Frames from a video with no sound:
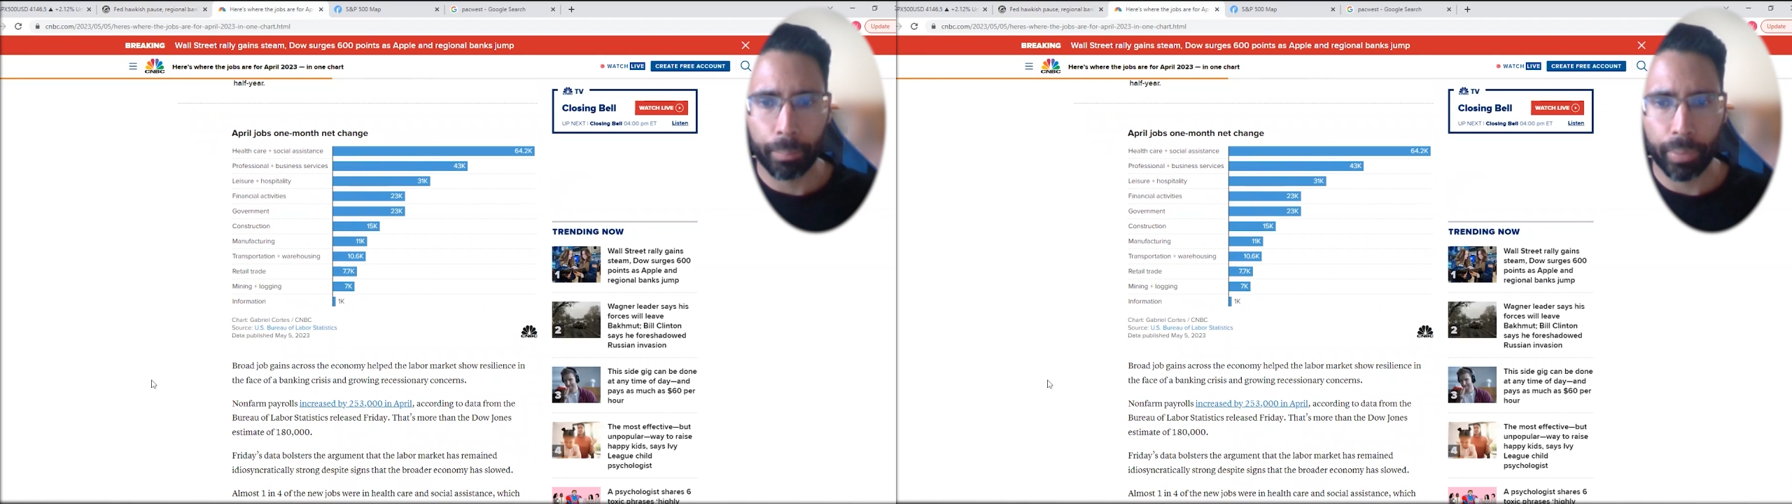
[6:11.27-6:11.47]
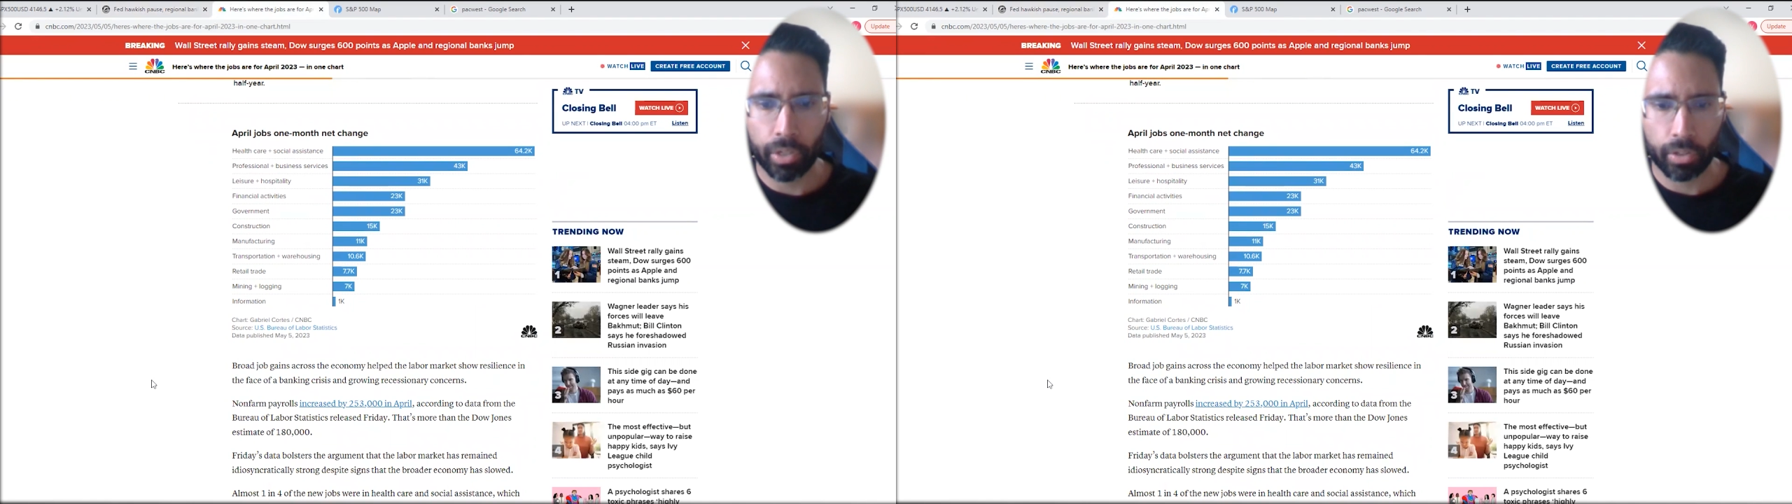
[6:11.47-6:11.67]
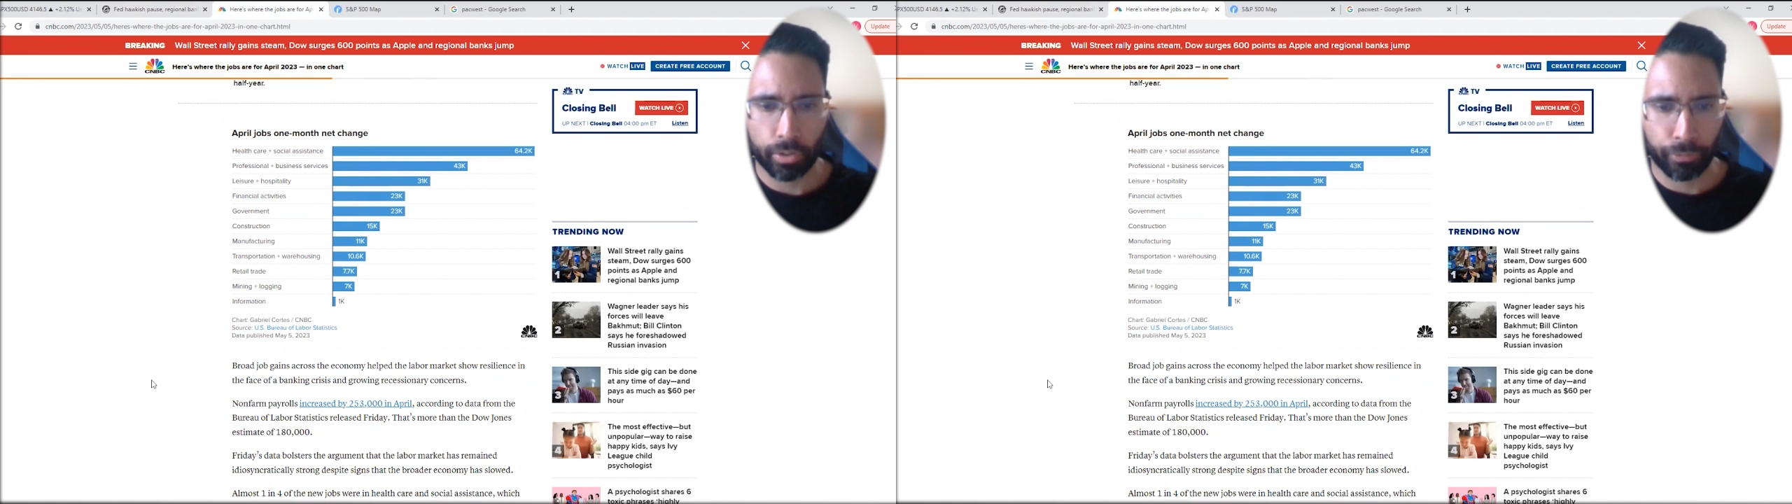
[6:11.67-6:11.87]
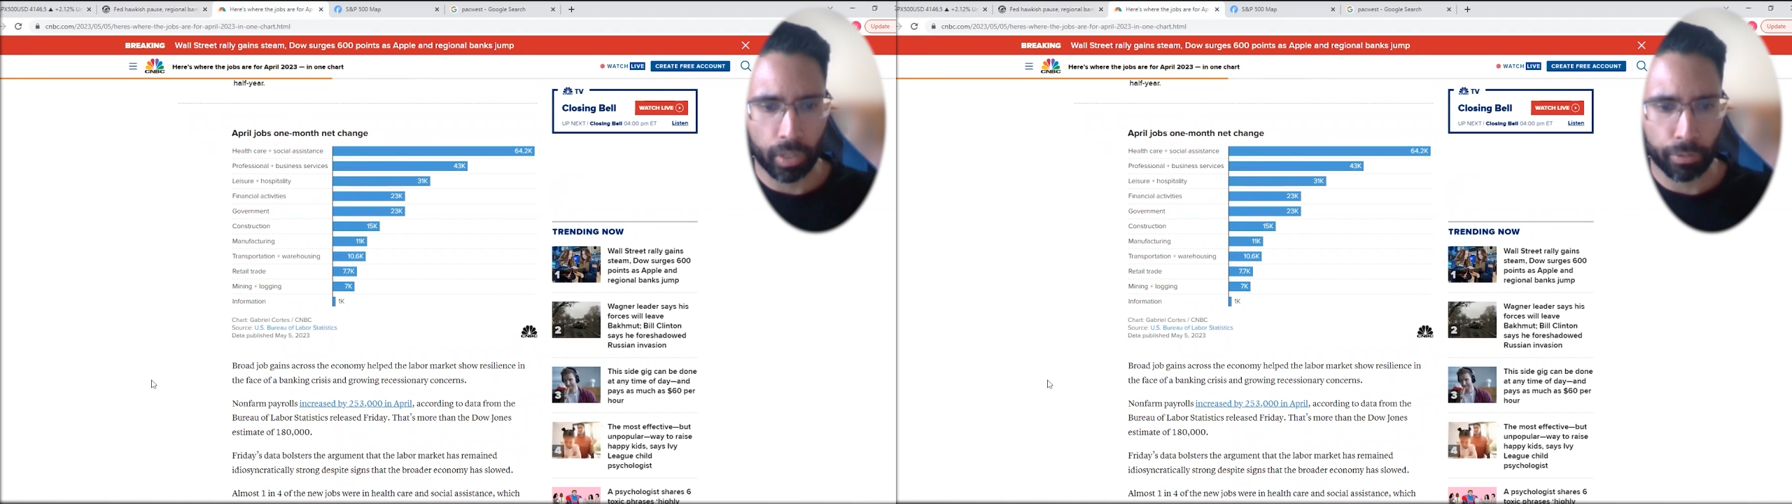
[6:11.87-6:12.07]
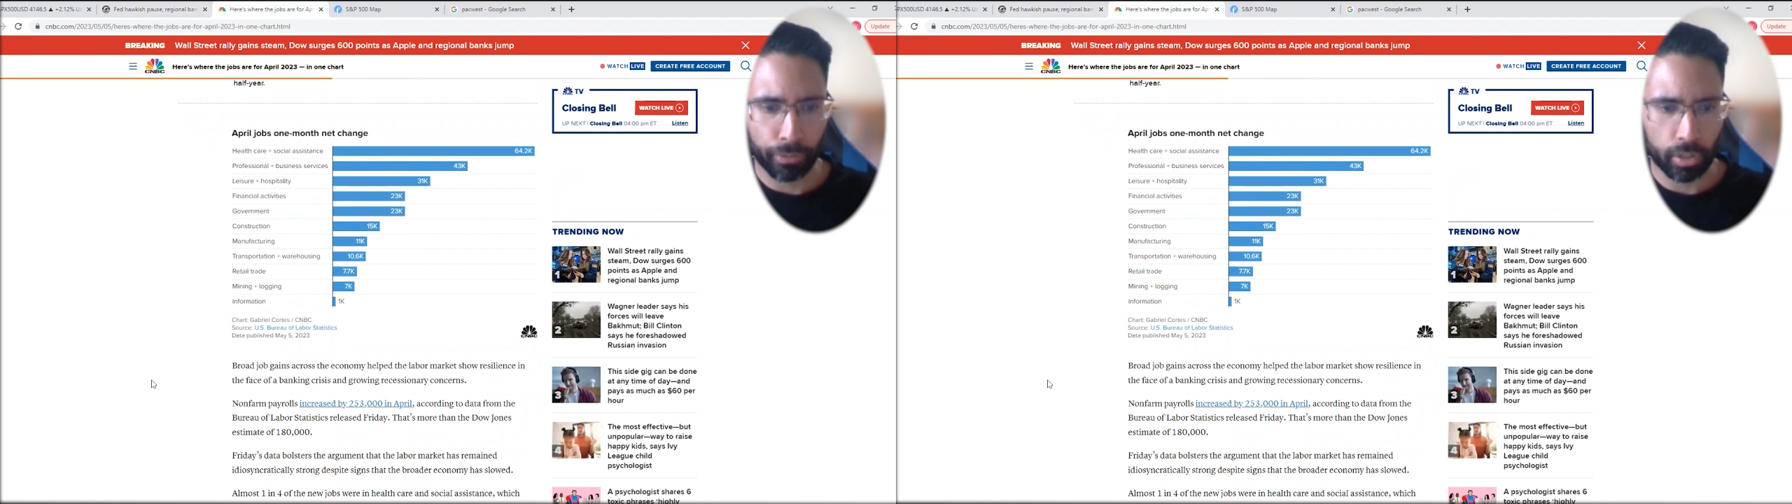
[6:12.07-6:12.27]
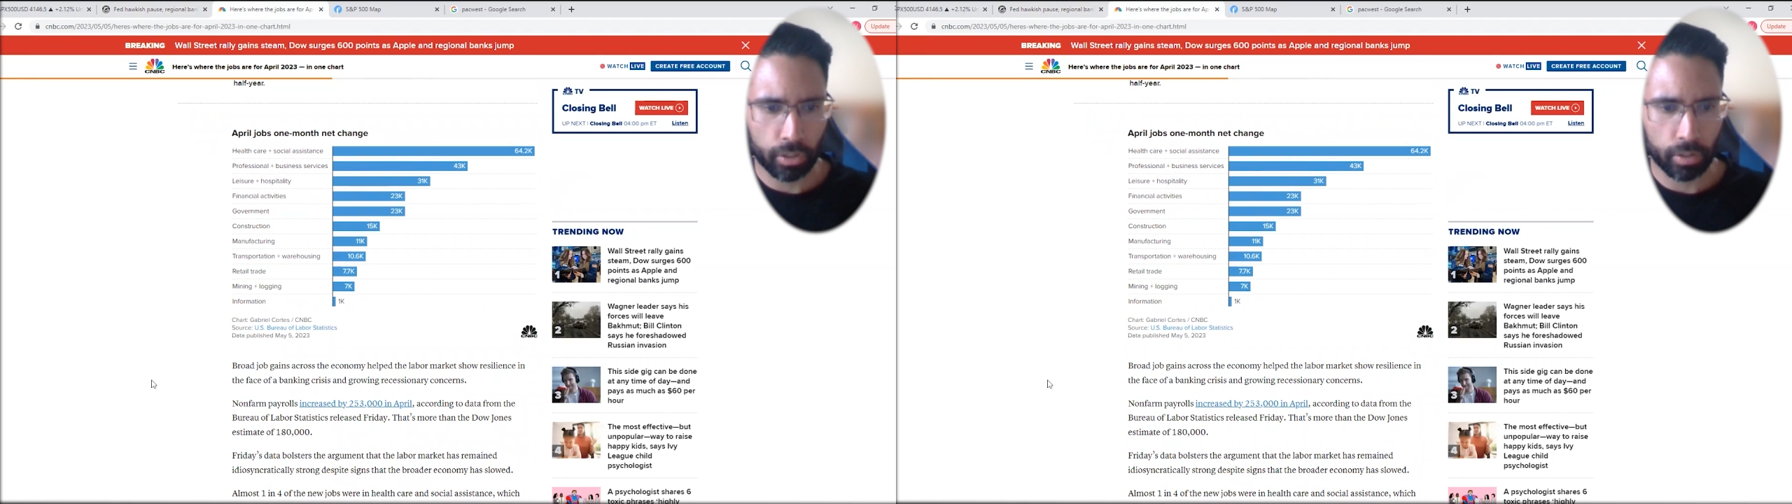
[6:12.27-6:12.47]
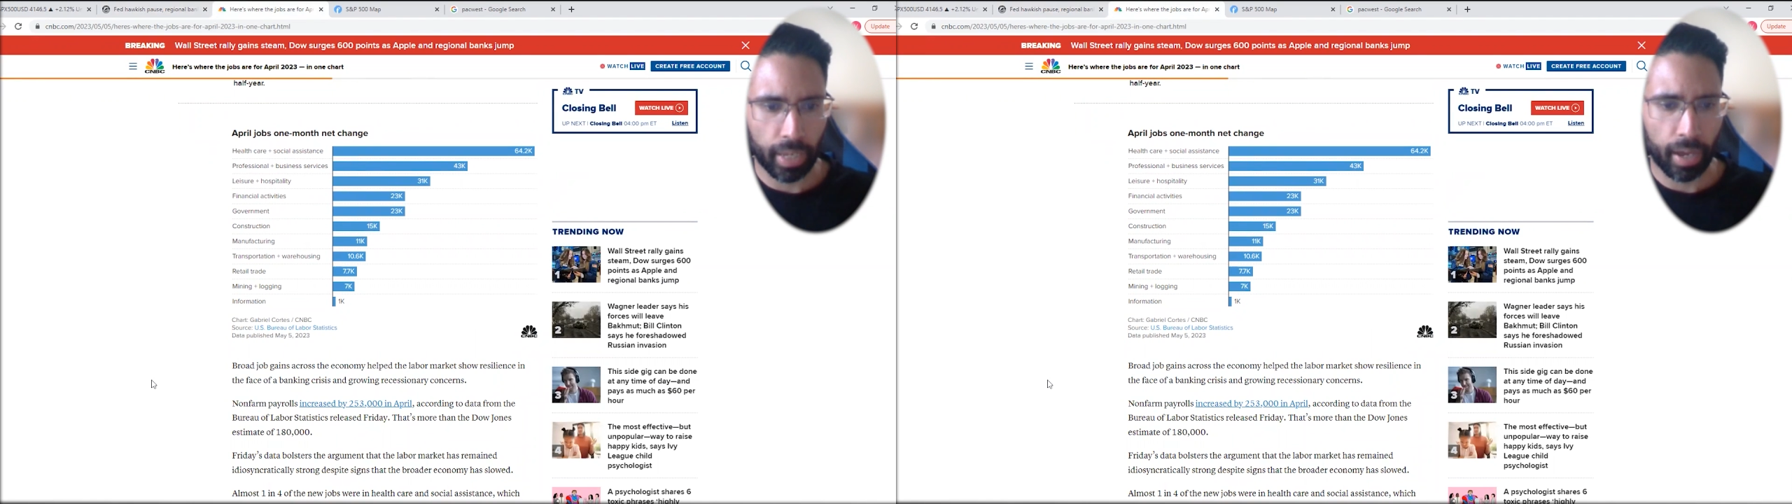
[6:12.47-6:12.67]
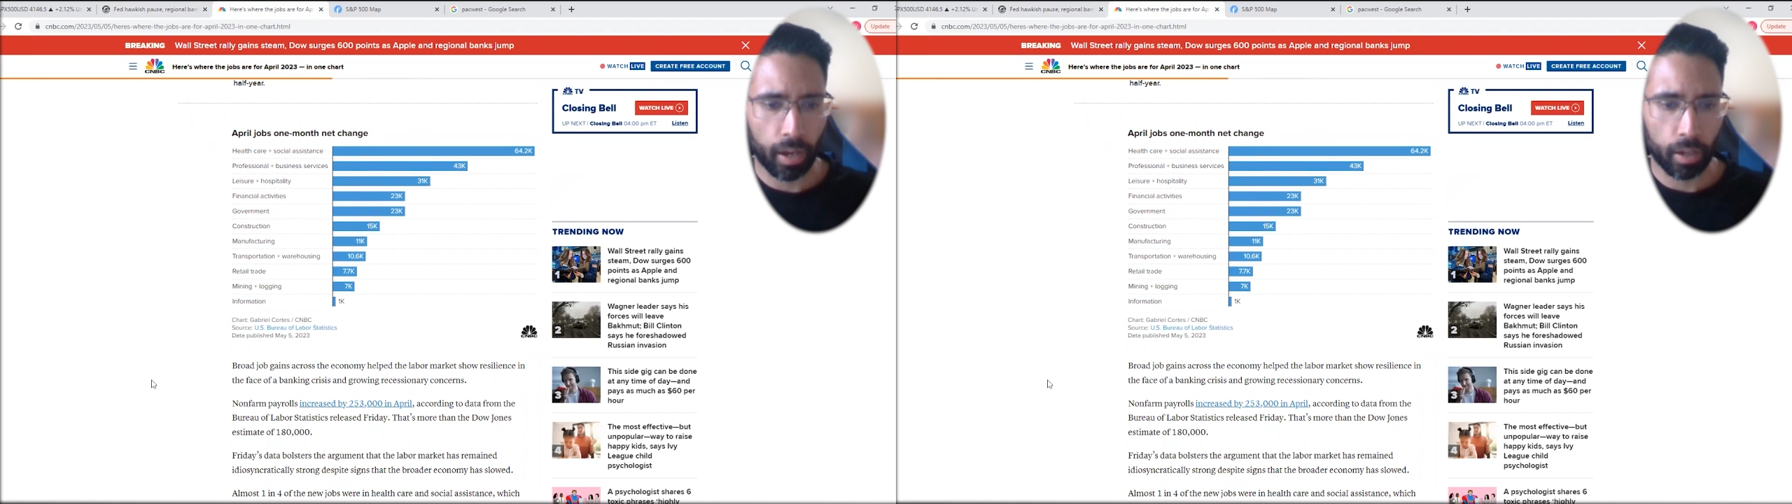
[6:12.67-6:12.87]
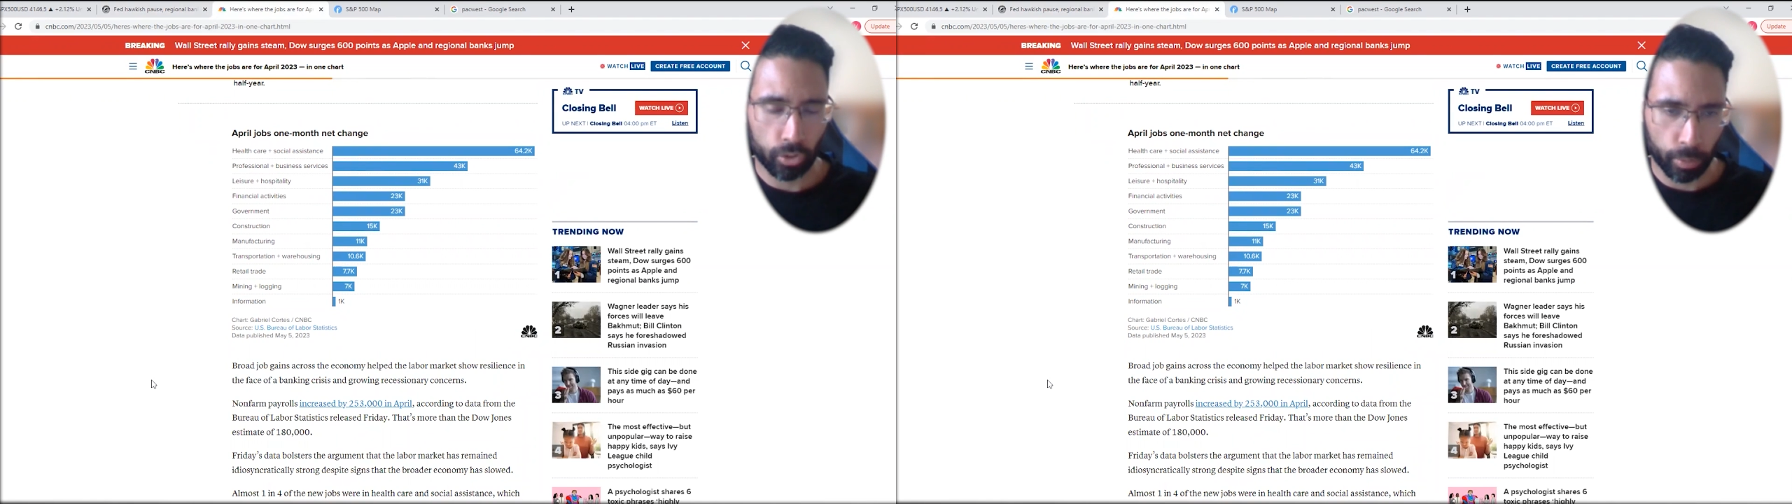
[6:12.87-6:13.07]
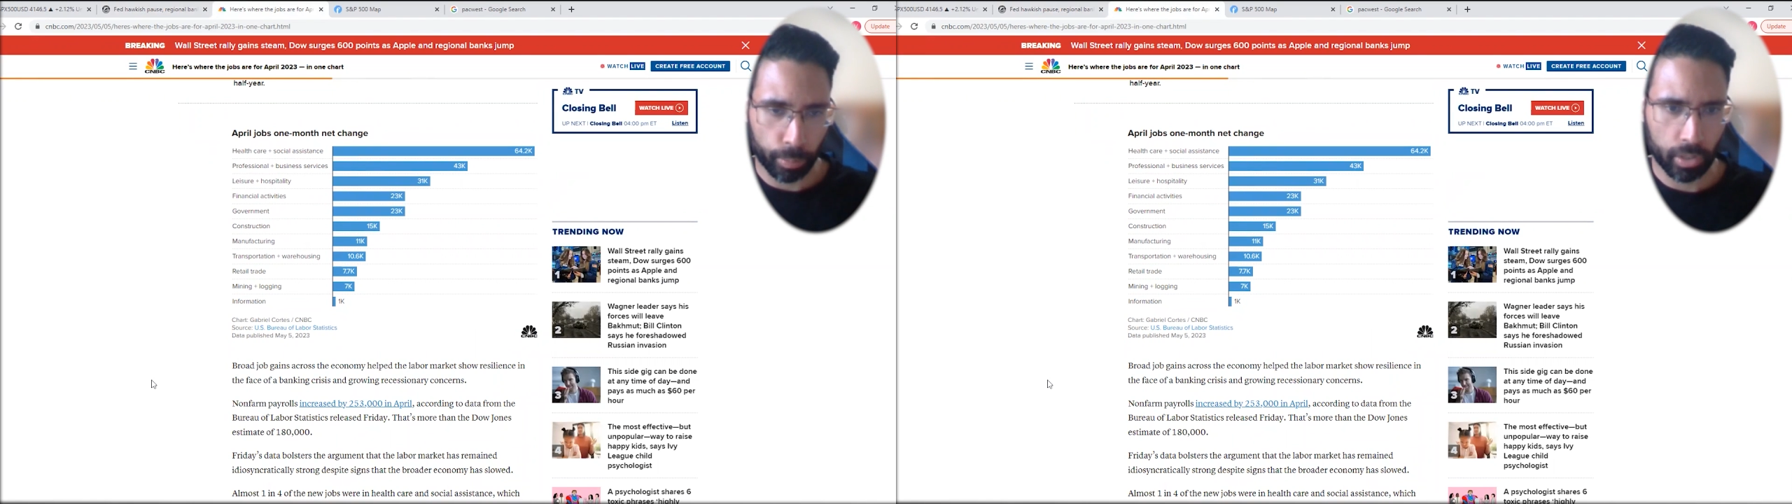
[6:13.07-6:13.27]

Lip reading: because of the inflation data,